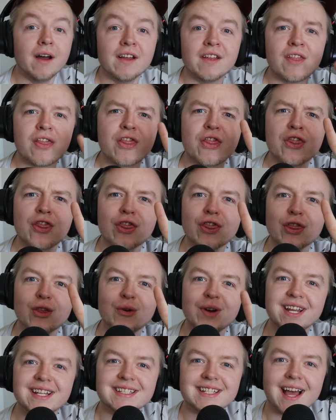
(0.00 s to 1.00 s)
You heard me?
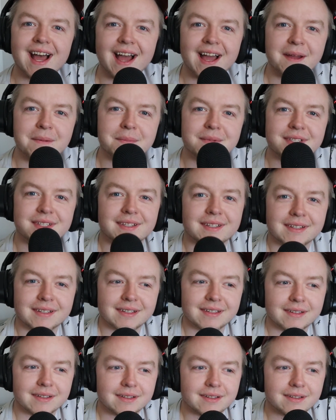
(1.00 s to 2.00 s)
Check the
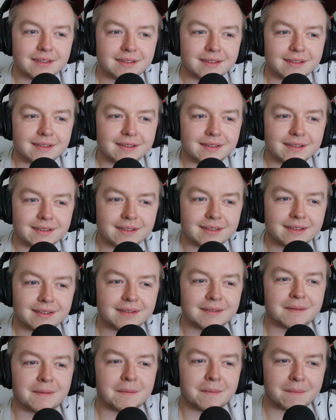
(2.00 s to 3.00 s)
subreddit. Is he
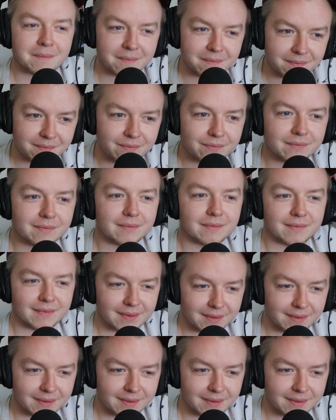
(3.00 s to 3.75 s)
13 or 30?